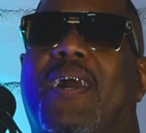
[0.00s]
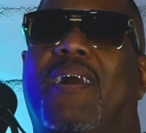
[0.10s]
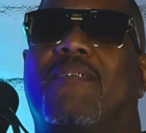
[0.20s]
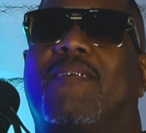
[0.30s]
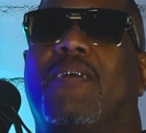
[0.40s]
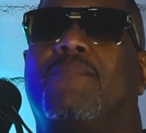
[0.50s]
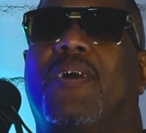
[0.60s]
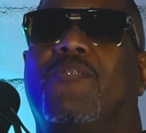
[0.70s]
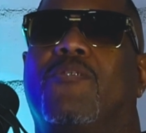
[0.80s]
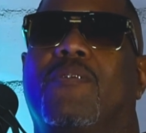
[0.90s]
eyesight in
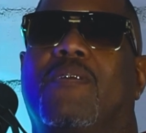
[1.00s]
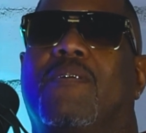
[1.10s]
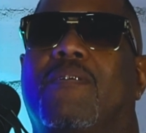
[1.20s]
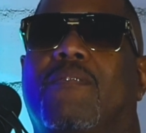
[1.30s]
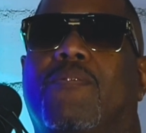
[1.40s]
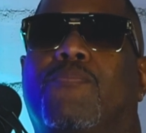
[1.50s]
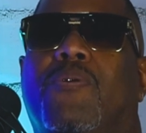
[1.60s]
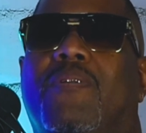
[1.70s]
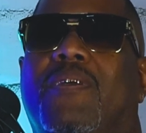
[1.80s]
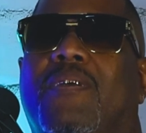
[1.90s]
my junior year, and it was
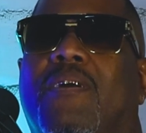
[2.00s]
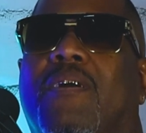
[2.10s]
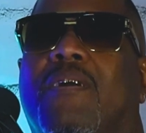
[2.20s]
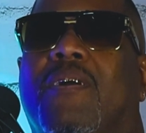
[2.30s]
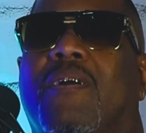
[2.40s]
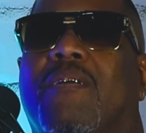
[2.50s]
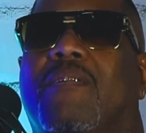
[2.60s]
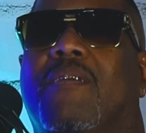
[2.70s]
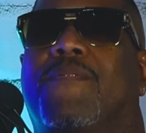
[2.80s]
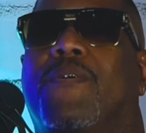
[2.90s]
pretty
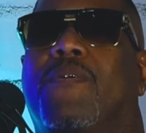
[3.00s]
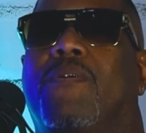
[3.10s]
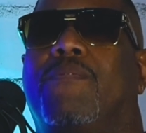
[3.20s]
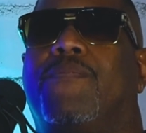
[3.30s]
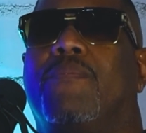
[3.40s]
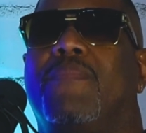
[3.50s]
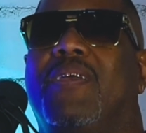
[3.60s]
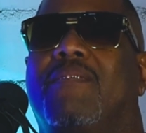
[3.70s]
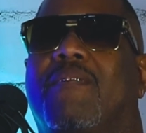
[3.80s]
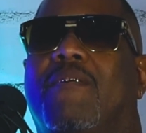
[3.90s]
difficult for
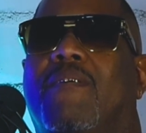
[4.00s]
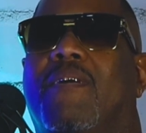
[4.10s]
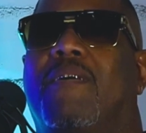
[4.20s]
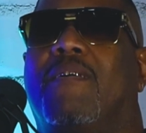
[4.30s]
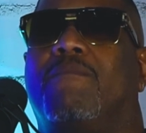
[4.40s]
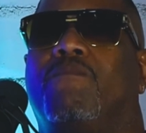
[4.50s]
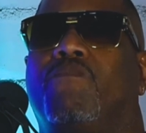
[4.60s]
me to